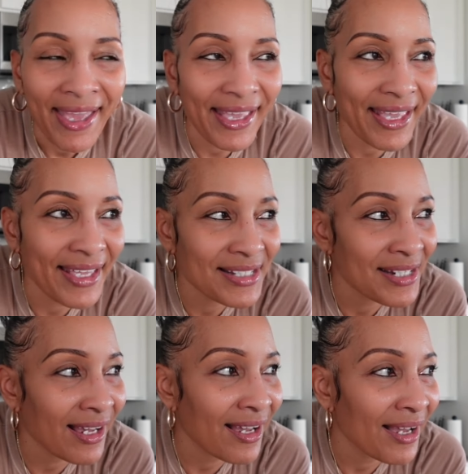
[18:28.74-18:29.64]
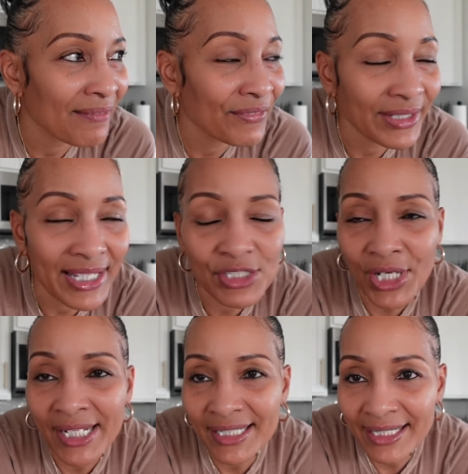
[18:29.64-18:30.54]
And for lunch,
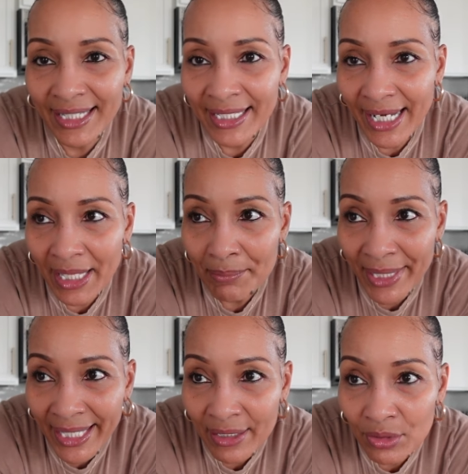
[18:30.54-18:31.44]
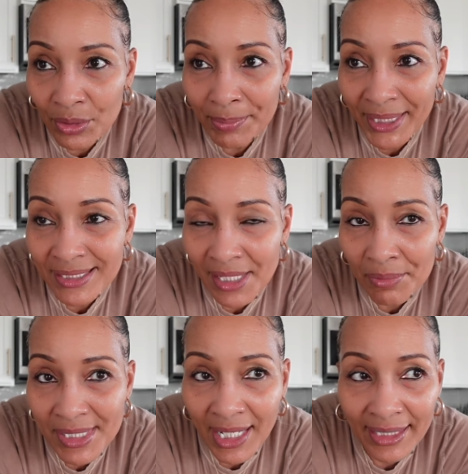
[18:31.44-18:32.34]
I did eat a bagel because I
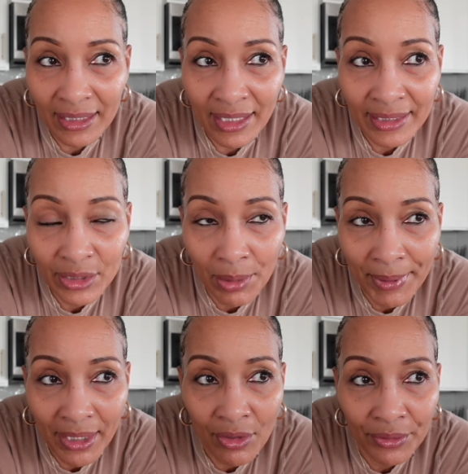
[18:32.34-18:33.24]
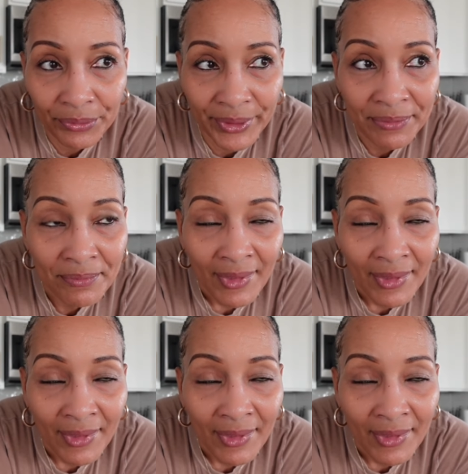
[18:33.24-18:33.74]
was kind of a little bit hungry.